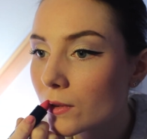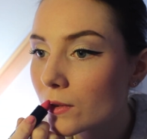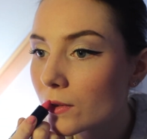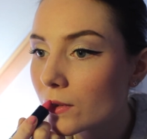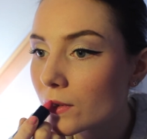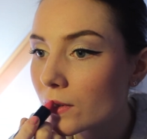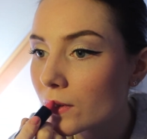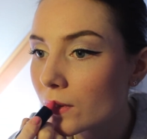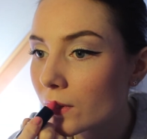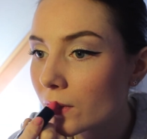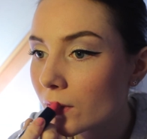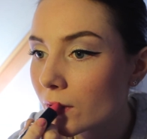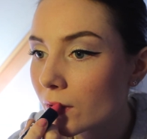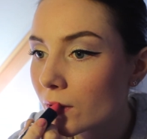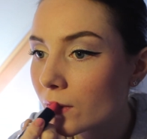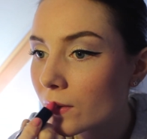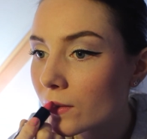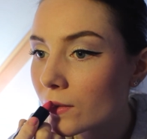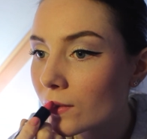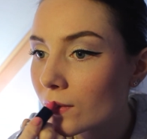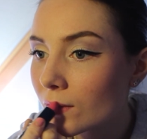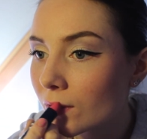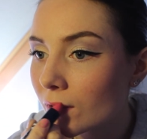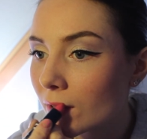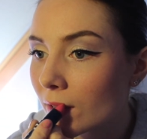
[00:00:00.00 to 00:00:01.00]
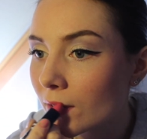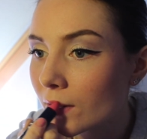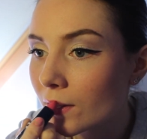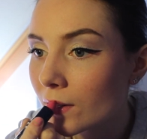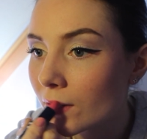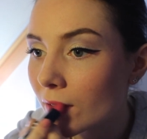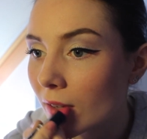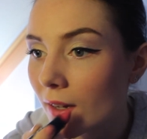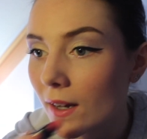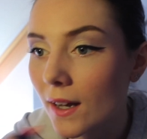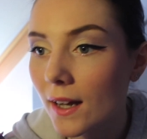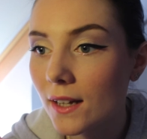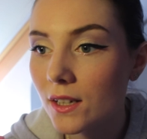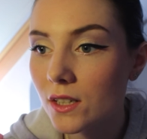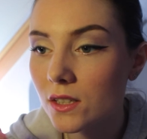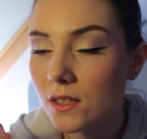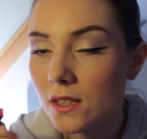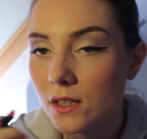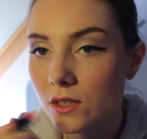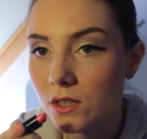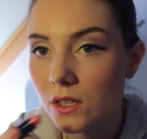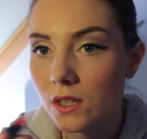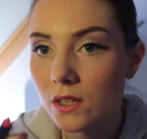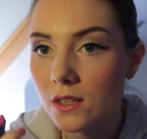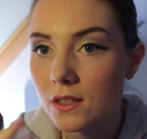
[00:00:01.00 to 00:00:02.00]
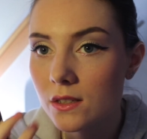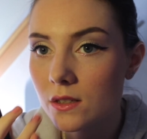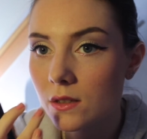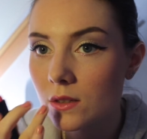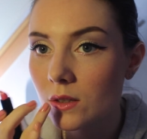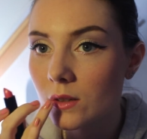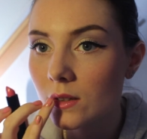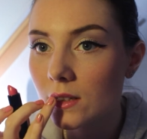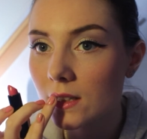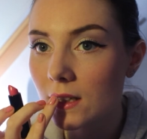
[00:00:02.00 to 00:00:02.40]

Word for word: So when I do that, I just literally just do